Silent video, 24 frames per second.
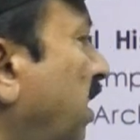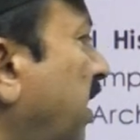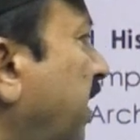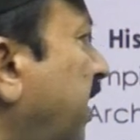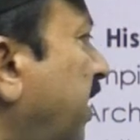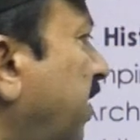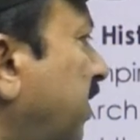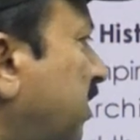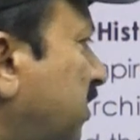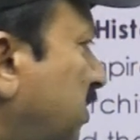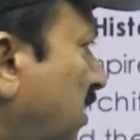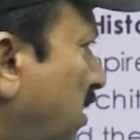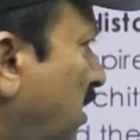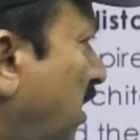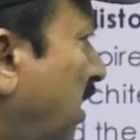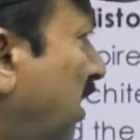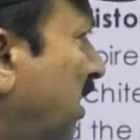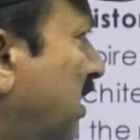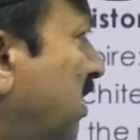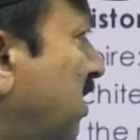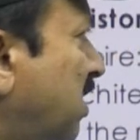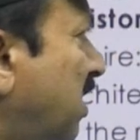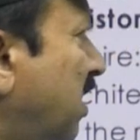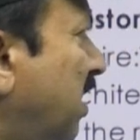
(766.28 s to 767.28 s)
architecture, all
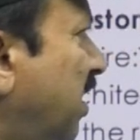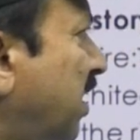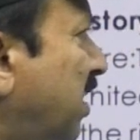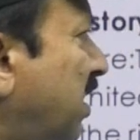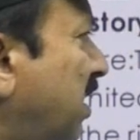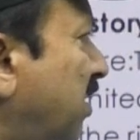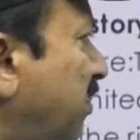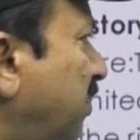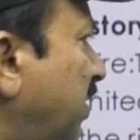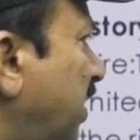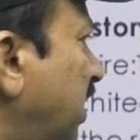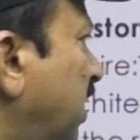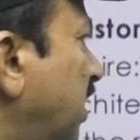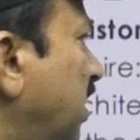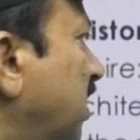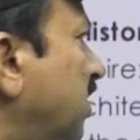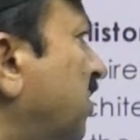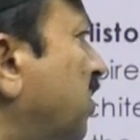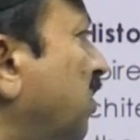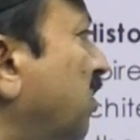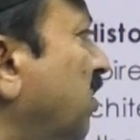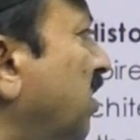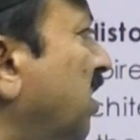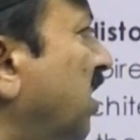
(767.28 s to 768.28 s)
these related with
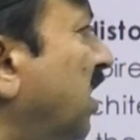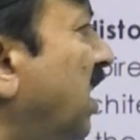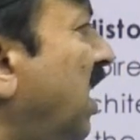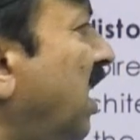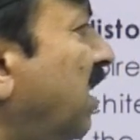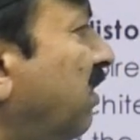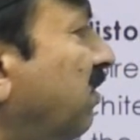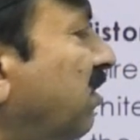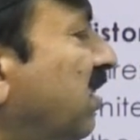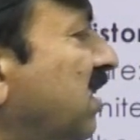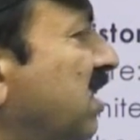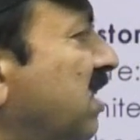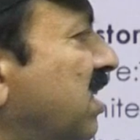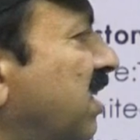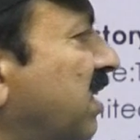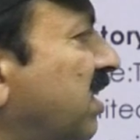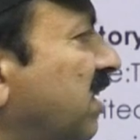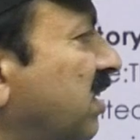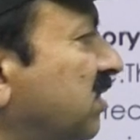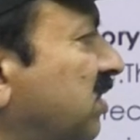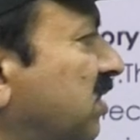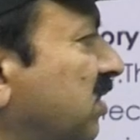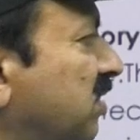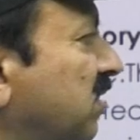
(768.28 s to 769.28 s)
this only. Language,
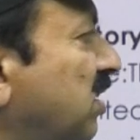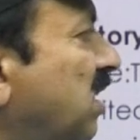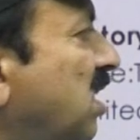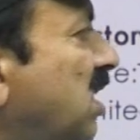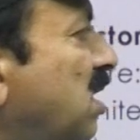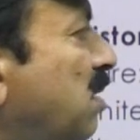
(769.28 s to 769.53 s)
literature.